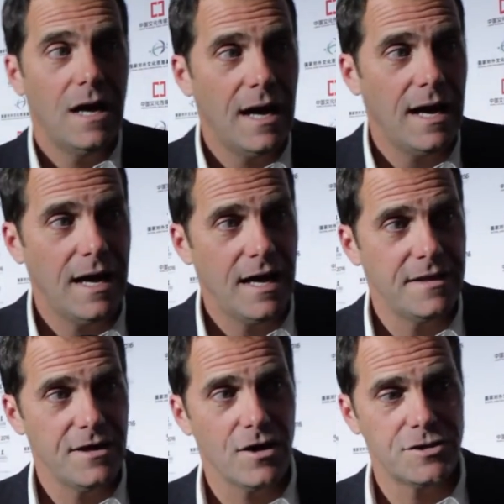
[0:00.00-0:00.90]

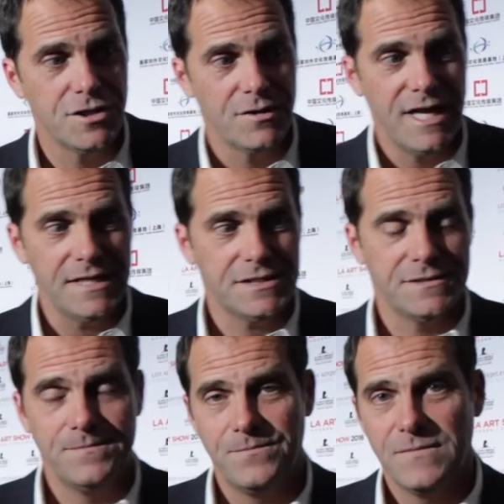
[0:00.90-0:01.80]
Uh, the art show,
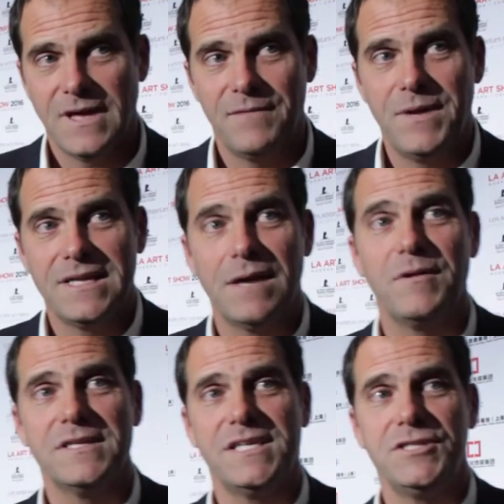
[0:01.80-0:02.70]
yes. I've been
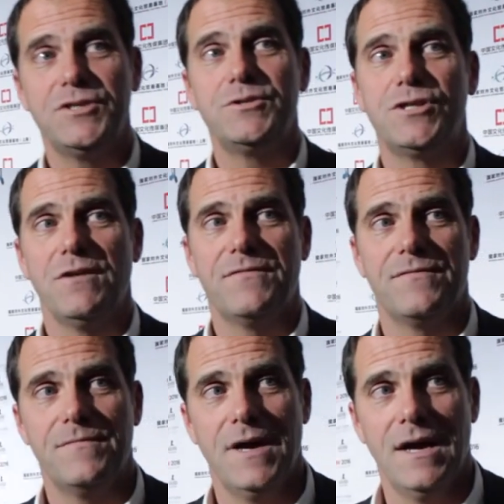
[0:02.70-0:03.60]
coming to the St. Jude Show
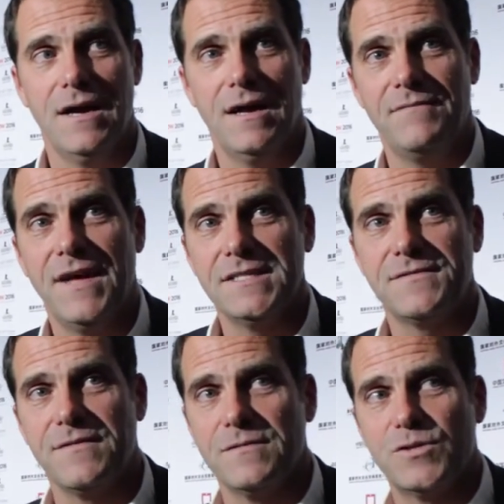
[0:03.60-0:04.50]
uh, events
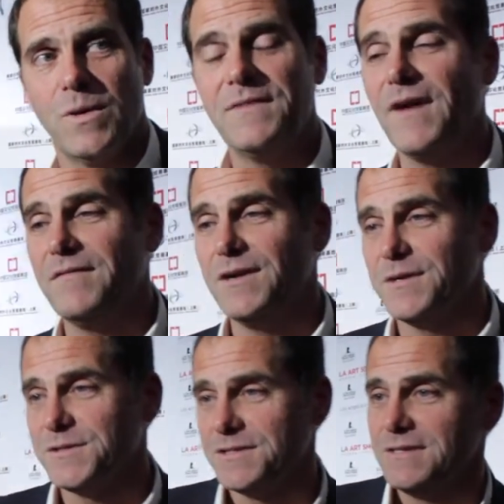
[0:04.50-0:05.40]
for 25
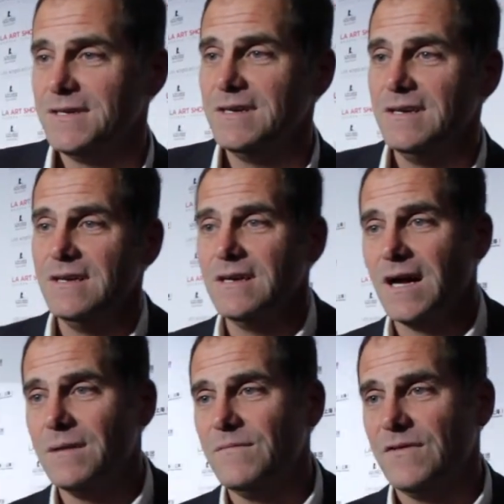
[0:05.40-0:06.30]
years.
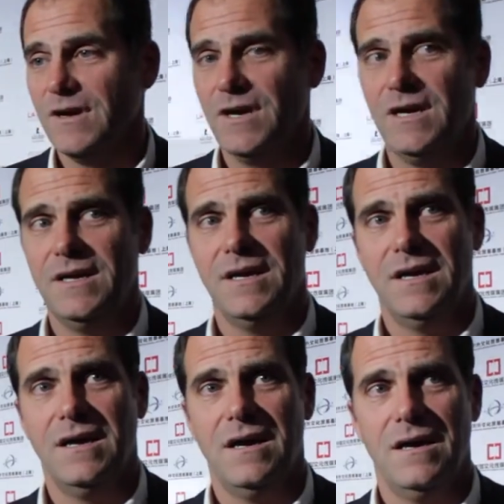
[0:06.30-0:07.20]
I'm very,
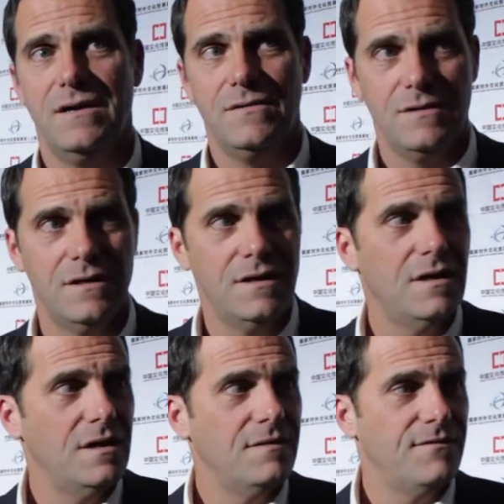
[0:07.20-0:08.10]
uh,
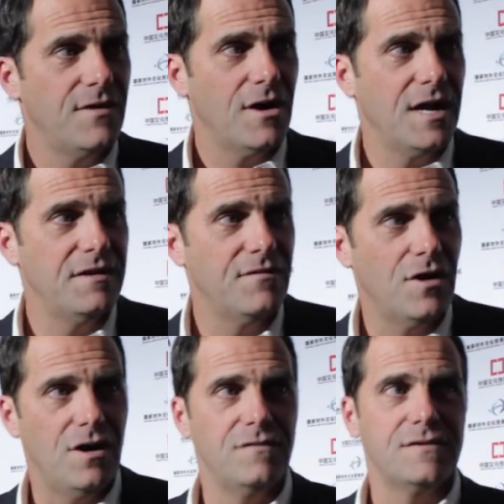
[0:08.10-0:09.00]
very
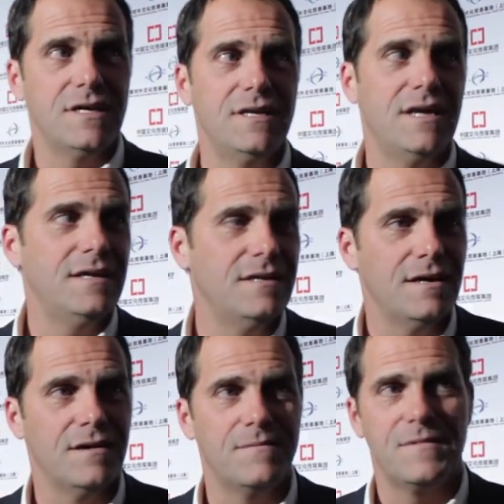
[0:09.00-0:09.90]
involved, and, and
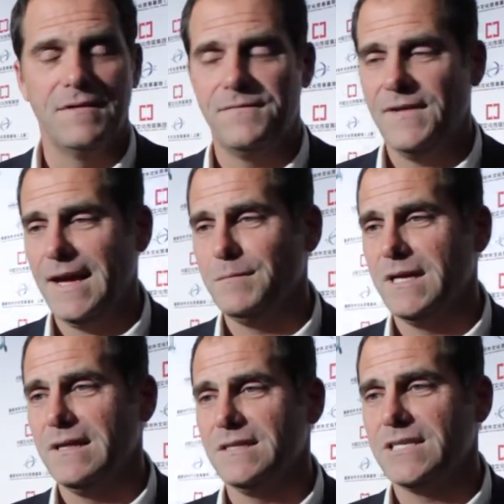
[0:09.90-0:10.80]
they're the
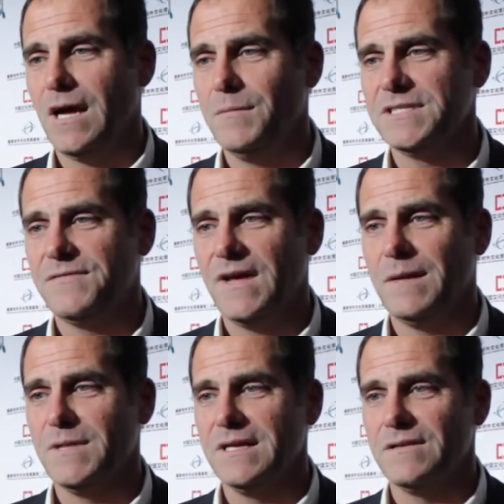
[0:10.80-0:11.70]
family, the Thomas
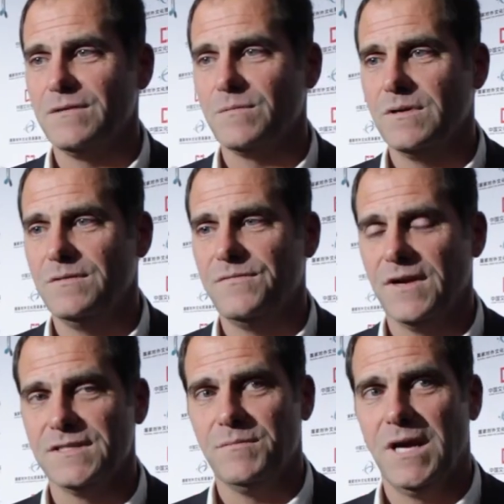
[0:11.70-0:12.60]
family. They're good
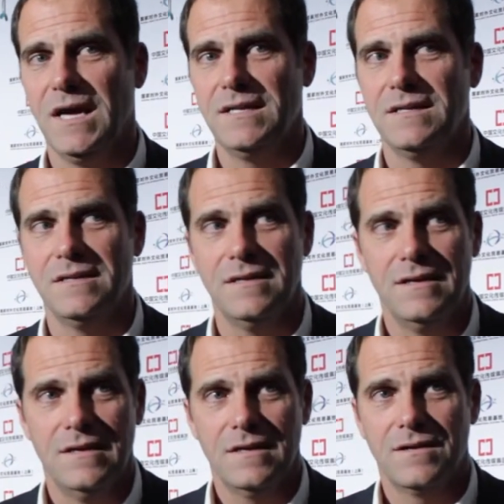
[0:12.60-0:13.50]
friends of mine and
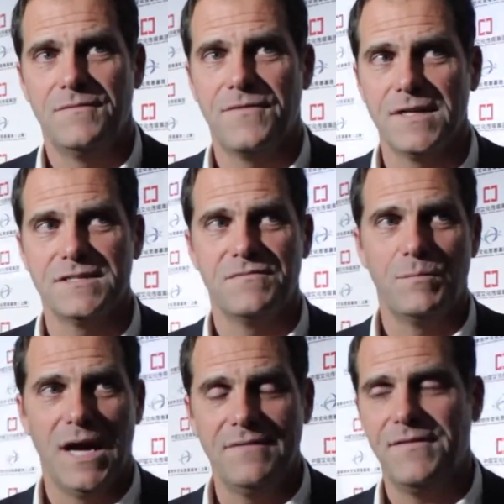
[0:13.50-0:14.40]
good friends of
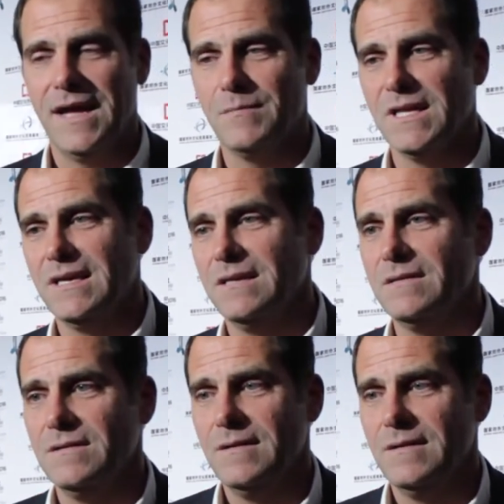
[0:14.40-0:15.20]
my family, and